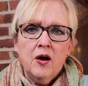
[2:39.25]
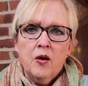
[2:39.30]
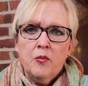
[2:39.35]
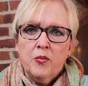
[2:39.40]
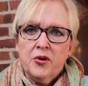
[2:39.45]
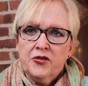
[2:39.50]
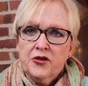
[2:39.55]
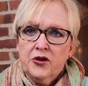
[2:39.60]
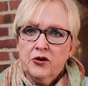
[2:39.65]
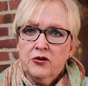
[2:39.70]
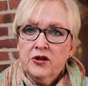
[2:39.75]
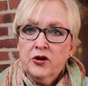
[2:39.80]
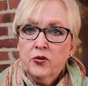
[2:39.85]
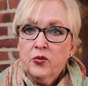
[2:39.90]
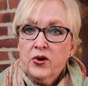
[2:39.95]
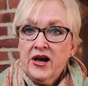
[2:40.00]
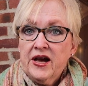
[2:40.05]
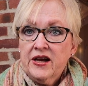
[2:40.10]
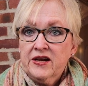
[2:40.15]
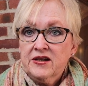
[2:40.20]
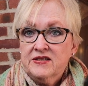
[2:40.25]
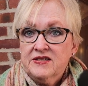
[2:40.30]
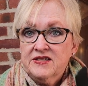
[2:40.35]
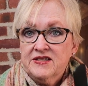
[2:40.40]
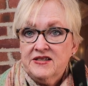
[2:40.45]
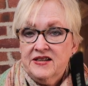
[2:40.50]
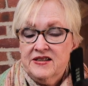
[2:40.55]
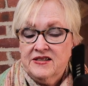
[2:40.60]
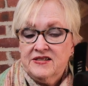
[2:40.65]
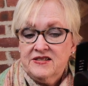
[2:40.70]
But the only way I could
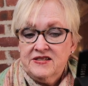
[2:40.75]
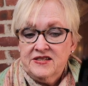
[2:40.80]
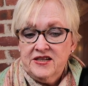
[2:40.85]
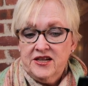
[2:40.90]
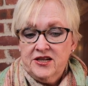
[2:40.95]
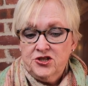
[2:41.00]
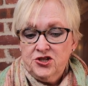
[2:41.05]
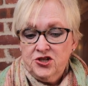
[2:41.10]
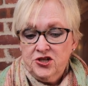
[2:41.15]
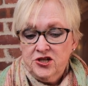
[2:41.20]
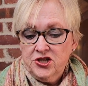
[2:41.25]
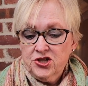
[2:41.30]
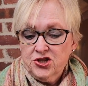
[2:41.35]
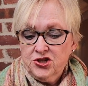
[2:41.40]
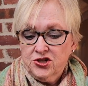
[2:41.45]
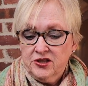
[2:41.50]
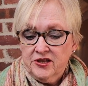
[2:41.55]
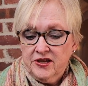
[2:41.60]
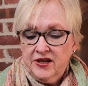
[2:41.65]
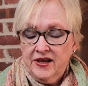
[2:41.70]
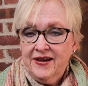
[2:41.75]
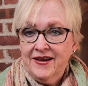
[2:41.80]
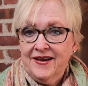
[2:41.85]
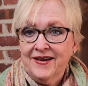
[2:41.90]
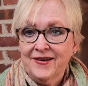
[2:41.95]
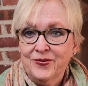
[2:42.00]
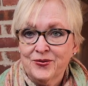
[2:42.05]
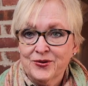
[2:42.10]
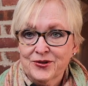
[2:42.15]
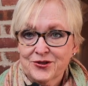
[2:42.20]
see to stitch initially
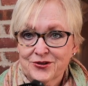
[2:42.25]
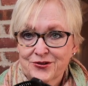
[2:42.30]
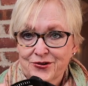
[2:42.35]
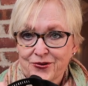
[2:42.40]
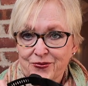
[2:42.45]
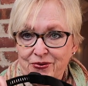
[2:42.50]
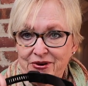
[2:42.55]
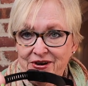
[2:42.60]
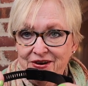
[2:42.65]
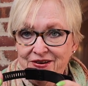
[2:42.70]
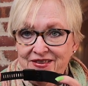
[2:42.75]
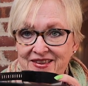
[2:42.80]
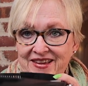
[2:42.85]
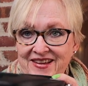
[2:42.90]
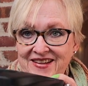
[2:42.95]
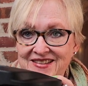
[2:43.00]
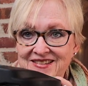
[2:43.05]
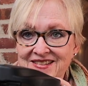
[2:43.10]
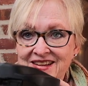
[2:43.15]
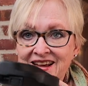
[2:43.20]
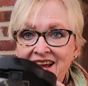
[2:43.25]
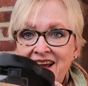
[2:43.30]
was to wear these.